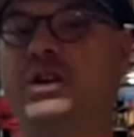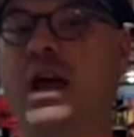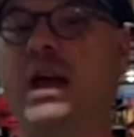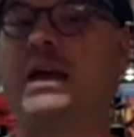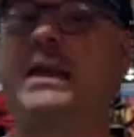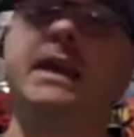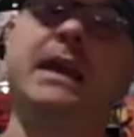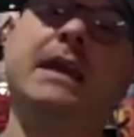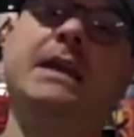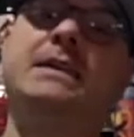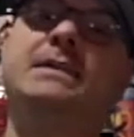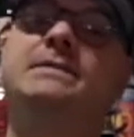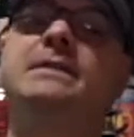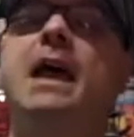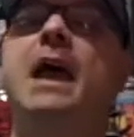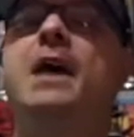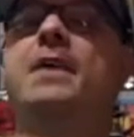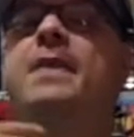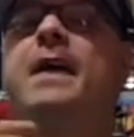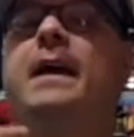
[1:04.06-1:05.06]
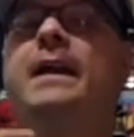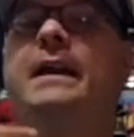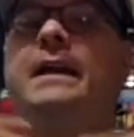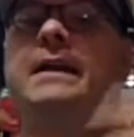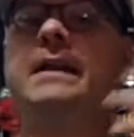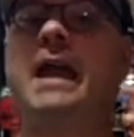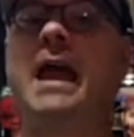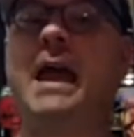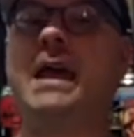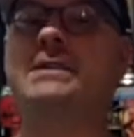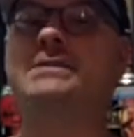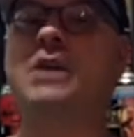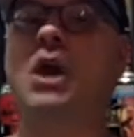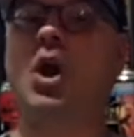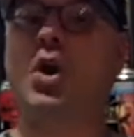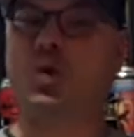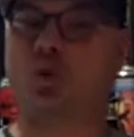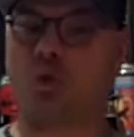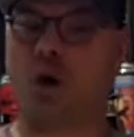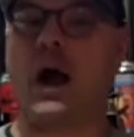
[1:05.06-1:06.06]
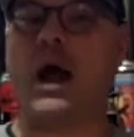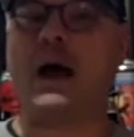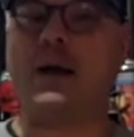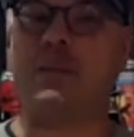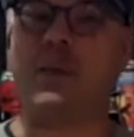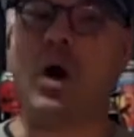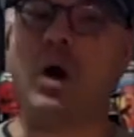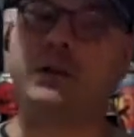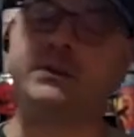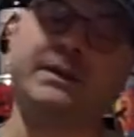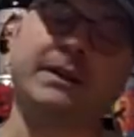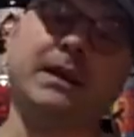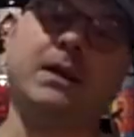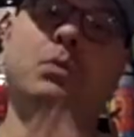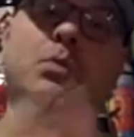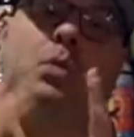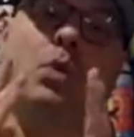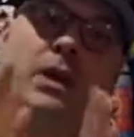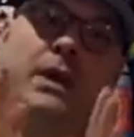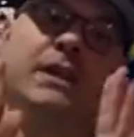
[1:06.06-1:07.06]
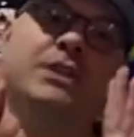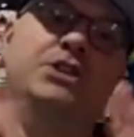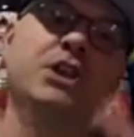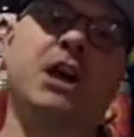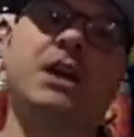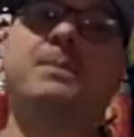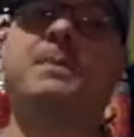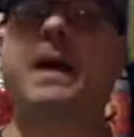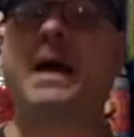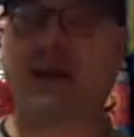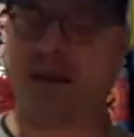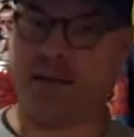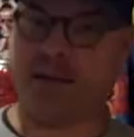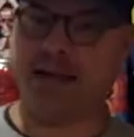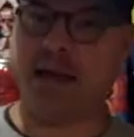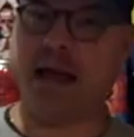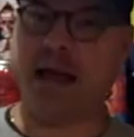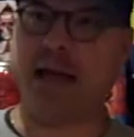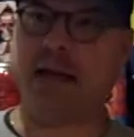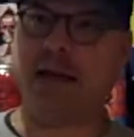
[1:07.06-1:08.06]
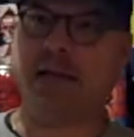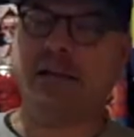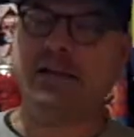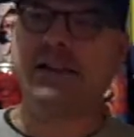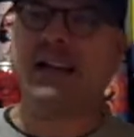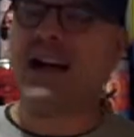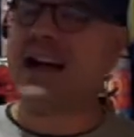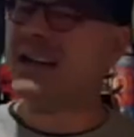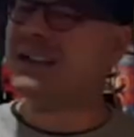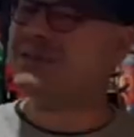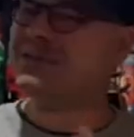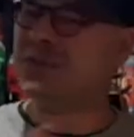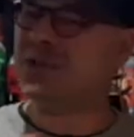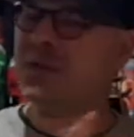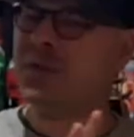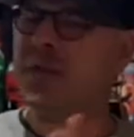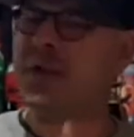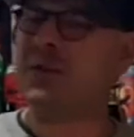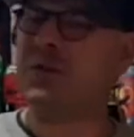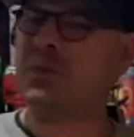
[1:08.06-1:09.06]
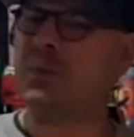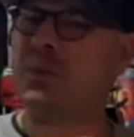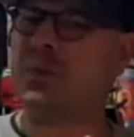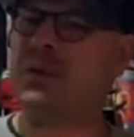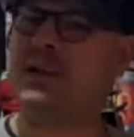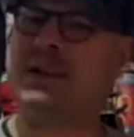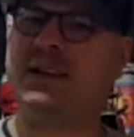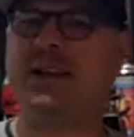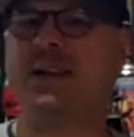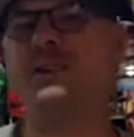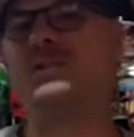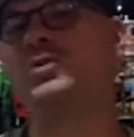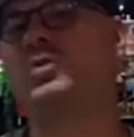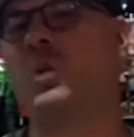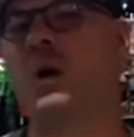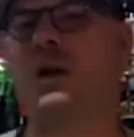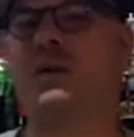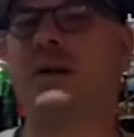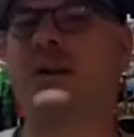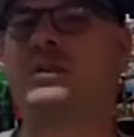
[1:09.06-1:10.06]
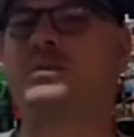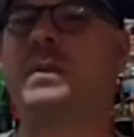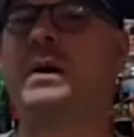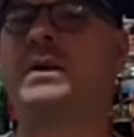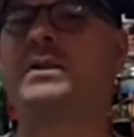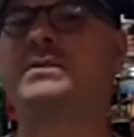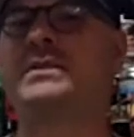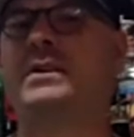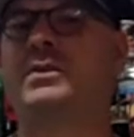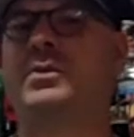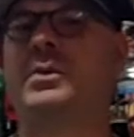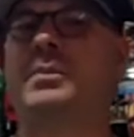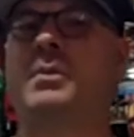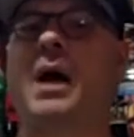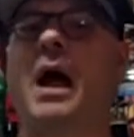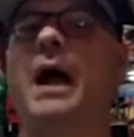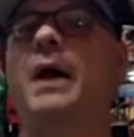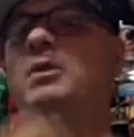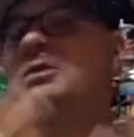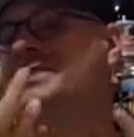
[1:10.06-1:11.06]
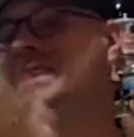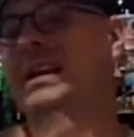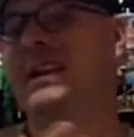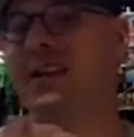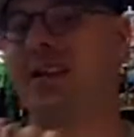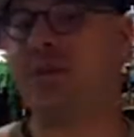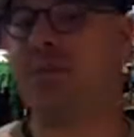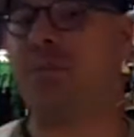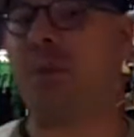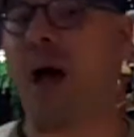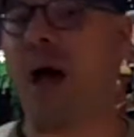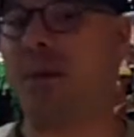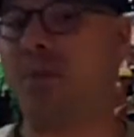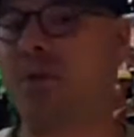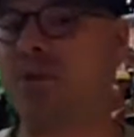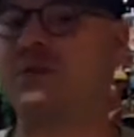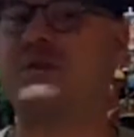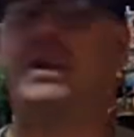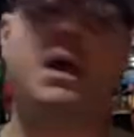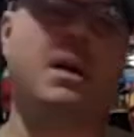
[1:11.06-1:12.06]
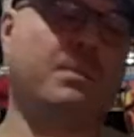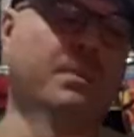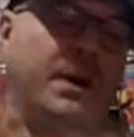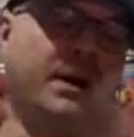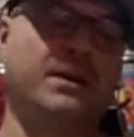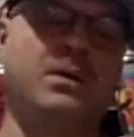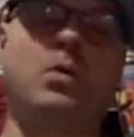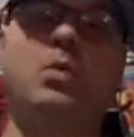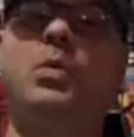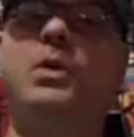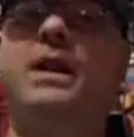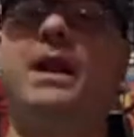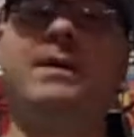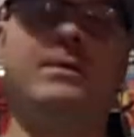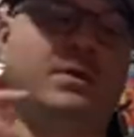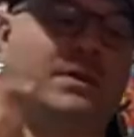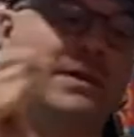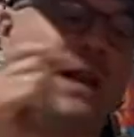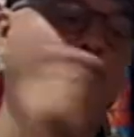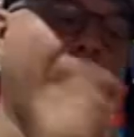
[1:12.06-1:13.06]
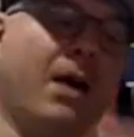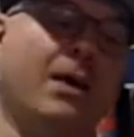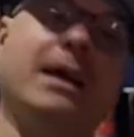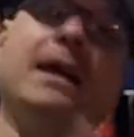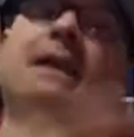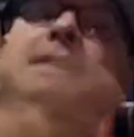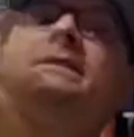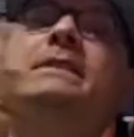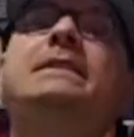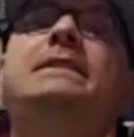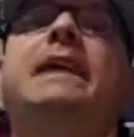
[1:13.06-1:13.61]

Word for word: Jack is that it has rye malt in it. Wookey Jack back in the day, I don't know if they ever put did it in 12 ounce bottles. I don't remember remember, I always had it in bombers, but whatever, now it's a